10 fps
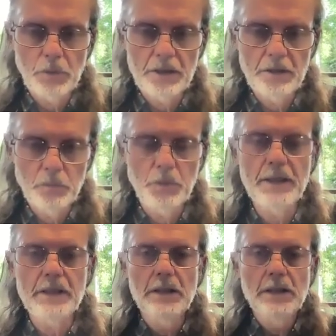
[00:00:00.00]

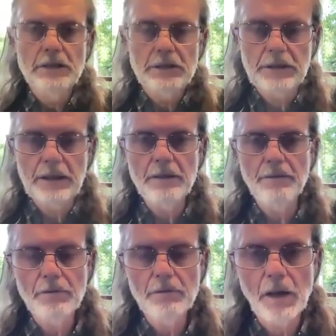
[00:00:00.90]
We
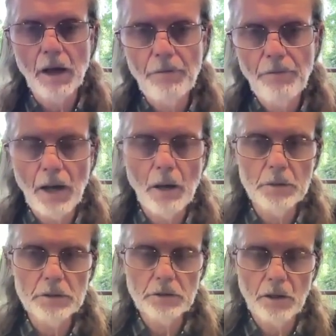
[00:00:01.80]
see
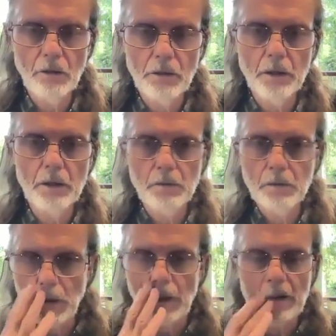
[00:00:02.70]
farmers going,
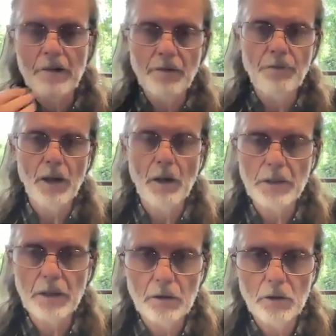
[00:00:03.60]
they're leaving
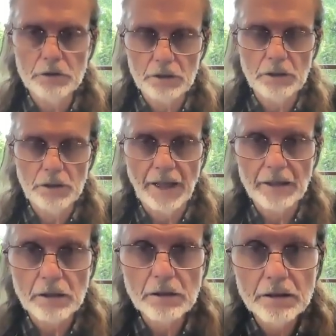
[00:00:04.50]
farming because of
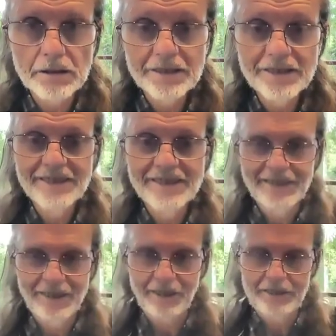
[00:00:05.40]
debt.
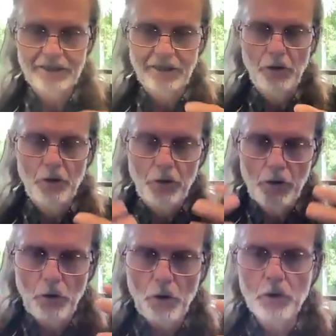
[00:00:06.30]
Like I said, a
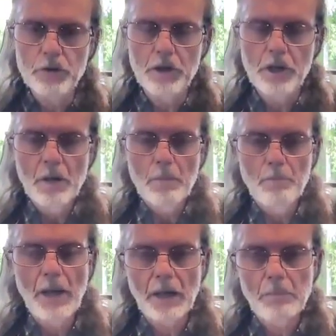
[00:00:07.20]
huge
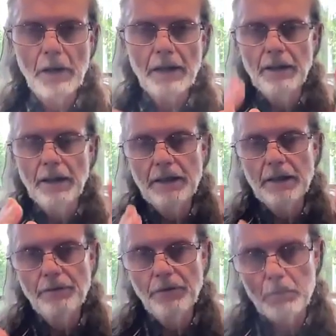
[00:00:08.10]
amount of money they
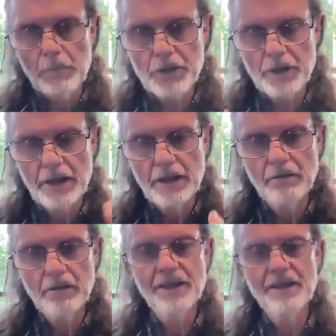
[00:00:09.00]
need for
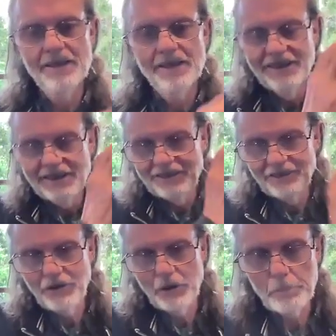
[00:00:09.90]
machinery,
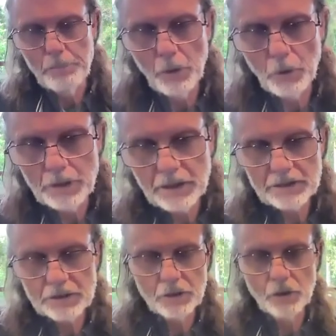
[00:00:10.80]
for the
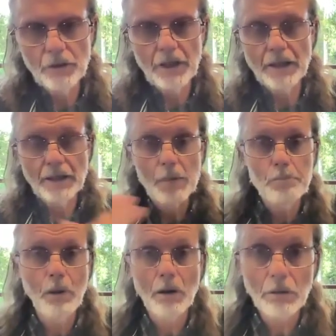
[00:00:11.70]
buildings and all that. They
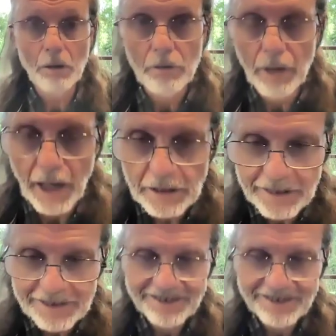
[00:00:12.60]
borrow that.